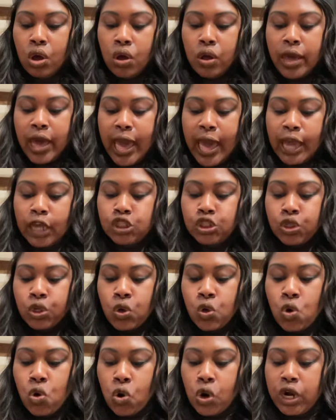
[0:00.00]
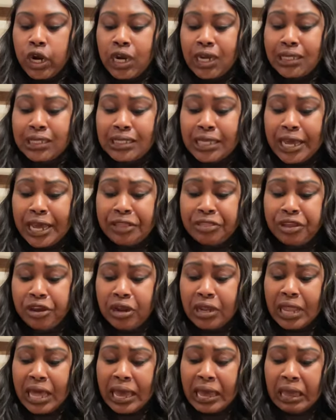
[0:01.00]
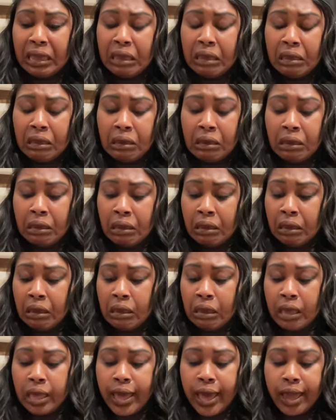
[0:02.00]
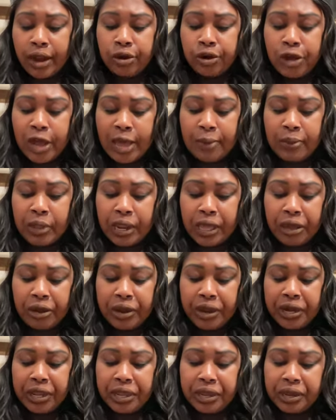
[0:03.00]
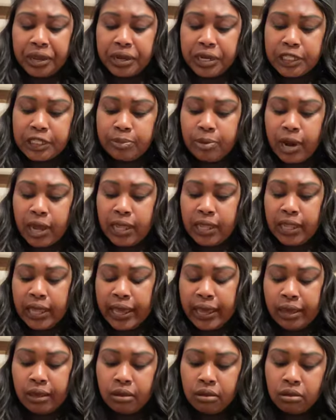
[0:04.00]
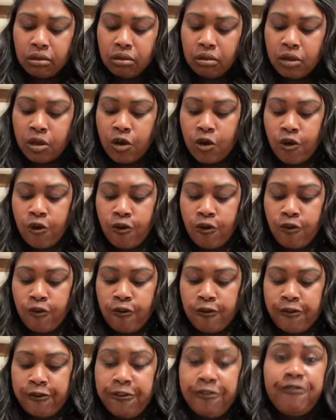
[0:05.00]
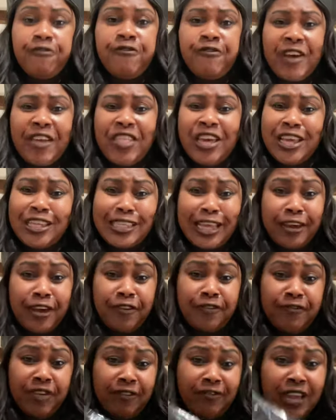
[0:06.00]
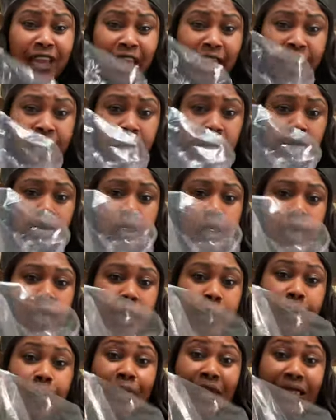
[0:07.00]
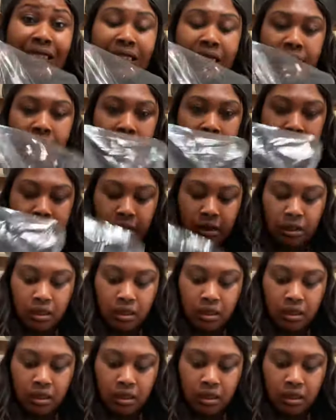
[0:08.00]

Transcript: extra quarts, and they're like, I don't know how many are in here. It's probably like, I think it's like a 50 count, I mean, but it's a lot.